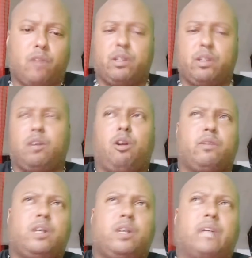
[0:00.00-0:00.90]
New
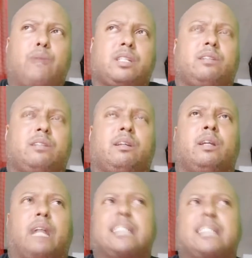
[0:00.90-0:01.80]
York. That was like
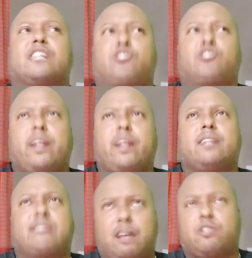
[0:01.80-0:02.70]
I said, started in
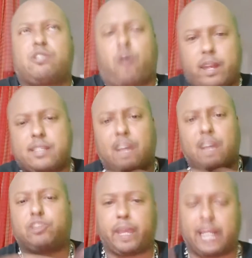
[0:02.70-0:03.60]
South
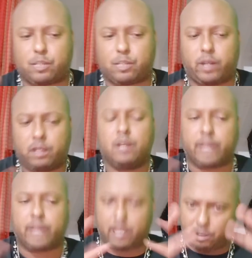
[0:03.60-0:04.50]
Jamaica. That's where
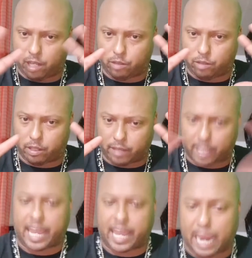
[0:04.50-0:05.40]
it
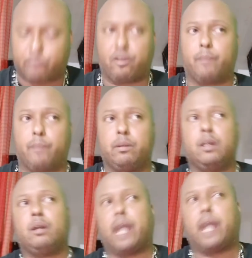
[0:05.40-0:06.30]
came from,
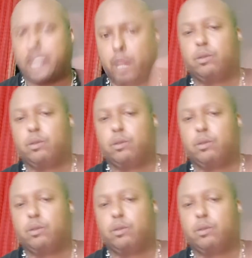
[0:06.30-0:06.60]
and then it